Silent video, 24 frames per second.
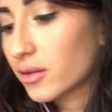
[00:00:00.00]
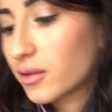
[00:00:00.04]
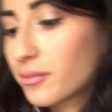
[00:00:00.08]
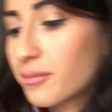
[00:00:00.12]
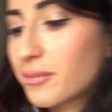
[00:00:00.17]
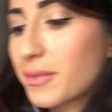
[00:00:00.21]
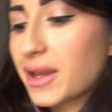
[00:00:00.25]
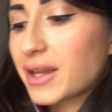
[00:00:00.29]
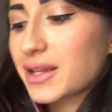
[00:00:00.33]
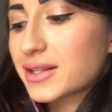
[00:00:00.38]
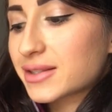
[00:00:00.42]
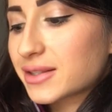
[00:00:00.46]

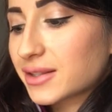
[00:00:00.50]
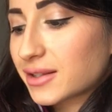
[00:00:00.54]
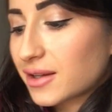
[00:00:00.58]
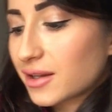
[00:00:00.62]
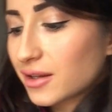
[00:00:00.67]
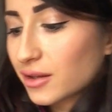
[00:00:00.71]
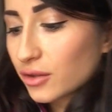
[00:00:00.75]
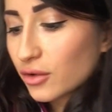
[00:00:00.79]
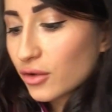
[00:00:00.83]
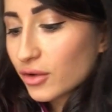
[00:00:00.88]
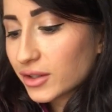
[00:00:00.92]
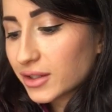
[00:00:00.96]
makes it a
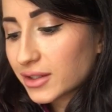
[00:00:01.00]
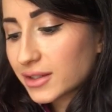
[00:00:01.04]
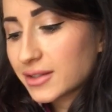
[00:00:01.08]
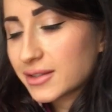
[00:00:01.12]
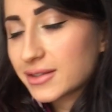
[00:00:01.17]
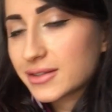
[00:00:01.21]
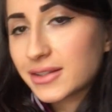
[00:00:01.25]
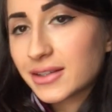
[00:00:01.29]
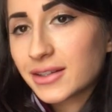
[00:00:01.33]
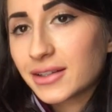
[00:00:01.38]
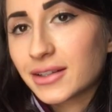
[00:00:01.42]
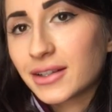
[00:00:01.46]
lot
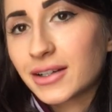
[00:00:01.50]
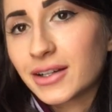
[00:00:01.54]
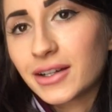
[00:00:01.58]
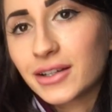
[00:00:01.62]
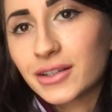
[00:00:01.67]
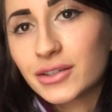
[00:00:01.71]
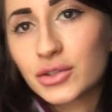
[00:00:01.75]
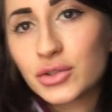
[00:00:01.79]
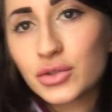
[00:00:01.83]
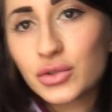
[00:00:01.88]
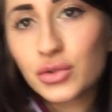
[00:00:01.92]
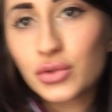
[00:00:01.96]
easier
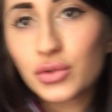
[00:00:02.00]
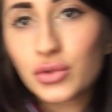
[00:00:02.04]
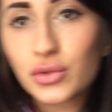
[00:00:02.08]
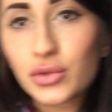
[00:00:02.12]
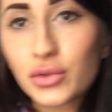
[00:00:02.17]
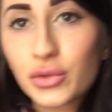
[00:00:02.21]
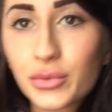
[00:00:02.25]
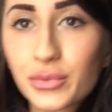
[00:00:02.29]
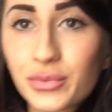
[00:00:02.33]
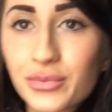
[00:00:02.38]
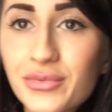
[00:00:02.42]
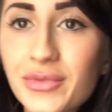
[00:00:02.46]

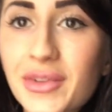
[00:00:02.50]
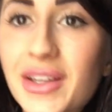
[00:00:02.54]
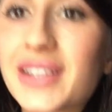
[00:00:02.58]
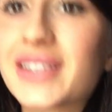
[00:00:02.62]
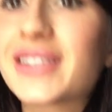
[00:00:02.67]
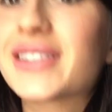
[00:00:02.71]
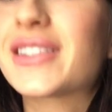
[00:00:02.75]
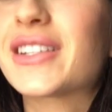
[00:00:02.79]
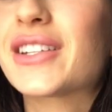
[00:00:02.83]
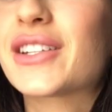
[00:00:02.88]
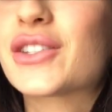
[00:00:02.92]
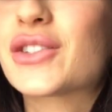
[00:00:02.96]
to
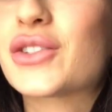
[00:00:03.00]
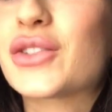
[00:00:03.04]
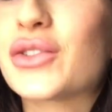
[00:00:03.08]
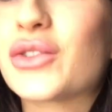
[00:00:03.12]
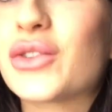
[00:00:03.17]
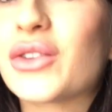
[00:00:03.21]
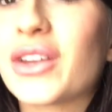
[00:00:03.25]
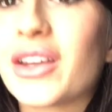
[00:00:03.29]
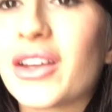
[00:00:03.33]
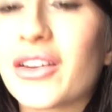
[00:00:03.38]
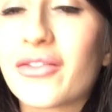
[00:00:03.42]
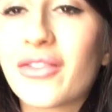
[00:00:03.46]
stick
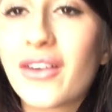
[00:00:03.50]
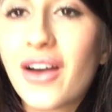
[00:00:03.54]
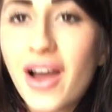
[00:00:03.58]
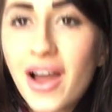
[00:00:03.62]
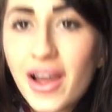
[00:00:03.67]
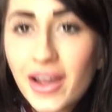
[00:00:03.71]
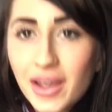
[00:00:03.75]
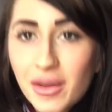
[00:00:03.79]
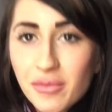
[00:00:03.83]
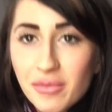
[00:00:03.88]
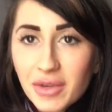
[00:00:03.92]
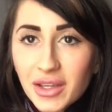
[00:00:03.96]
to if I
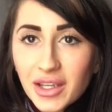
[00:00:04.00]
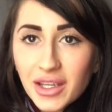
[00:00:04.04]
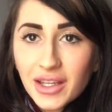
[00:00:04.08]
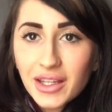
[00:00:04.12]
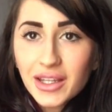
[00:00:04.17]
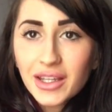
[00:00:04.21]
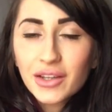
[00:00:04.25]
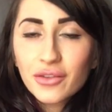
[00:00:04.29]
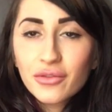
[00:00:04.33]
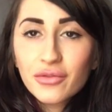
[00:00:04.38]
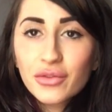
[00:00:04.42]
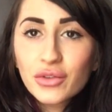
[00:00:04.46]
am
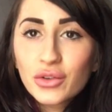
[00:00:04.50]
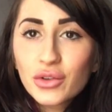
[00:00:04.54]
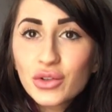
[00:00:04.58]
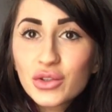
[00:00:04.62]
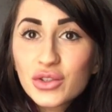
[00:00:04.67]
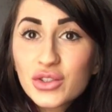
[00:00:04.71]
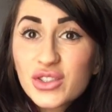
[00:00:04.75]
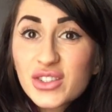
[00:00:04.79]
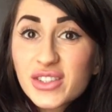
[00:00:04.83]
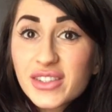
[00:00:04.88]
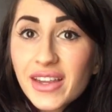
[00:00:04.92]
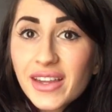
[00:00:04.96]
eating
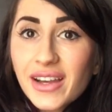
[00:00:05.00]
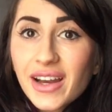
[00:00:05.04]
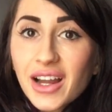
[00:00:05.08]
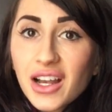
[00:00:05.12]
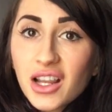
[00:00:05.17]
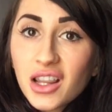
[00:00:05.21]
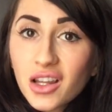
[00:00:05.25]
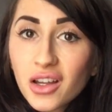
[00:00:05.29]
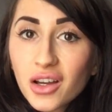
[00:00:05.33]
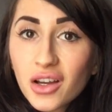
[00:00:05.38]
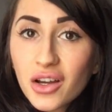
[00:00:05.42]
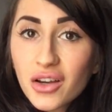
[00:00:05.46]
foods that I
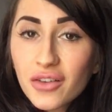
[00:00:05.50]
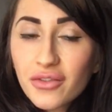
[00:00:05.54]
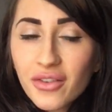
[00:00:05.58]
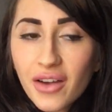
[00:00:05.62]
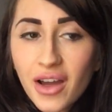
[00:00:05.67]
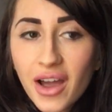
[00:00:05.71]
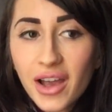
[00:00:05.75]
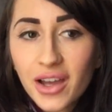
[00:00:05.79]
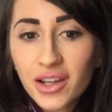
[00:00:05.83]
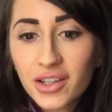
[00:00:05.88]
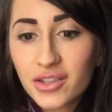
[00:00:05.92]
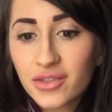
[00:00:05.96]
love.
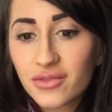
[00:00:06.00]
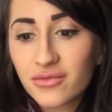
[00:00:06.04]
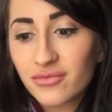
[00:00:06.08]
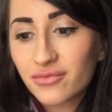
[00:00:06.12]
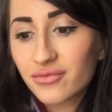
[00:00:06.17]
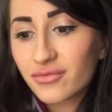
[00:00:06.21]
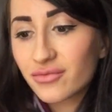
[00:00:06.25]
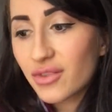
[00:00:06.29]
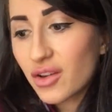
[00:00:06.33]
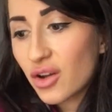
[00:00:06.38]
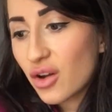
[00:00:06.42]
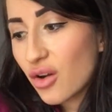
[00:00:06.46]

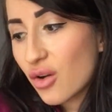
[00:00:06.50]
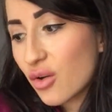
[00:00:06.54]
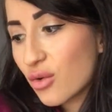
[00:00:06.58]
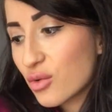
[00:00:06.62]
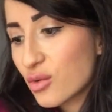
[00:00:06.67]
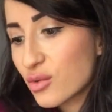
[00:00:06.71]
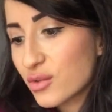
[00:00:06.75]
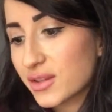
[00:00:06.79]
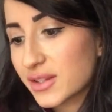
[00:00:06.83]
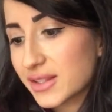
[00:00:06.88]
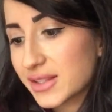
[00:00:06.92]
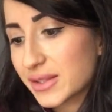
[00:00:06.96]

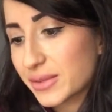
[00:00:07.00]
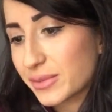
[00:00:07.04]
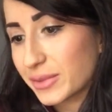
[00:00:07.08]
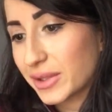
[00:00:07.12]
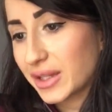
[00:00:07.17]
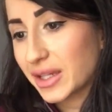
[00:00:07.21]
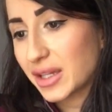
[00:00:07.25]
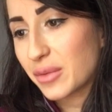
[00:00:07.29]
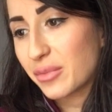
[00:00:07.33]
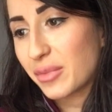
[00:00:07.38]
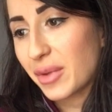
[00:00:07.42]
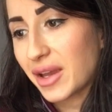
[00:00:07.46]
All this
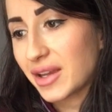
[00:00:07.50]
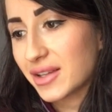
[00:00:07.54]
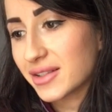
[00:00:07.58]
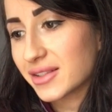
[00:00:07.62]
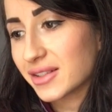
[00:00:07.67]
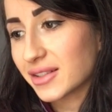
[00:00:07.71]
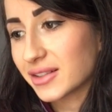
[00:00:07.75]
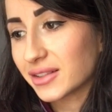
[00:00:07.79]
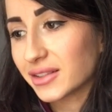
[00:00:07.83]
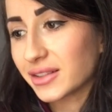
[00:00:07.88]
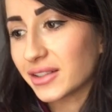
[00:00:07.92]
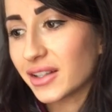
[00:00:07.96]
week
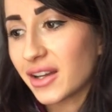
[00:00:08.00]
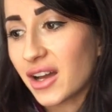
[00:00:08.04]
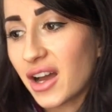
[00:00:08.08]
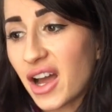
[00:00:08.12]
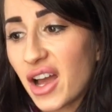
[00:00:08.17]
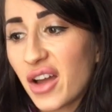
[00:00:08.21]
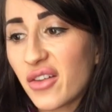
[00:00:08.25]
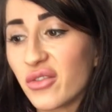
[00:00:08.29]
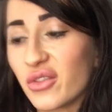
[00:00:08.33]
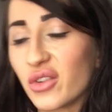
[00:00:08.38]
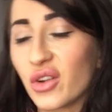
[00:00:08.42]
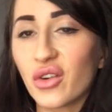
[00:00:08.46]
basically I
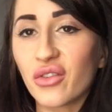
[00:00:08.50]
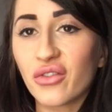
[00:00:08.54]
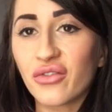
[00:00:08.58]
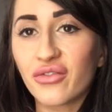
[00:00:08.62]
haven't